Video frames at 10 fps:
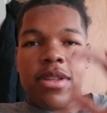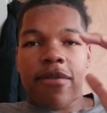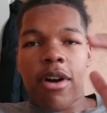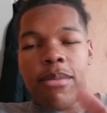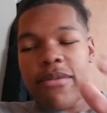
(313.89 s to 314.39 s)

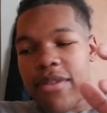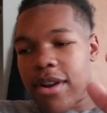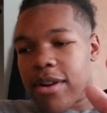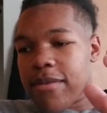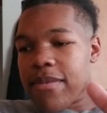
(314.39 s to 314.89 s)
Involvement
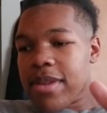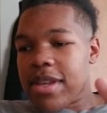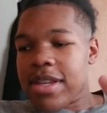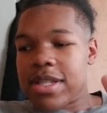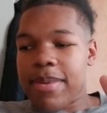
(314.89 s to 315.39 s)
fair
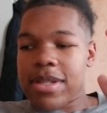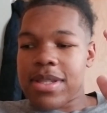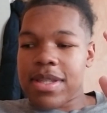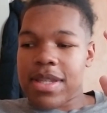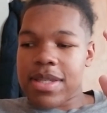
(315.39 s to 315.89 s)
is
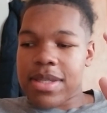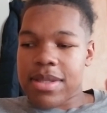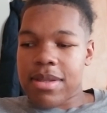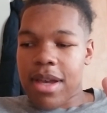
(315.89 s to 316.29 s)
basically this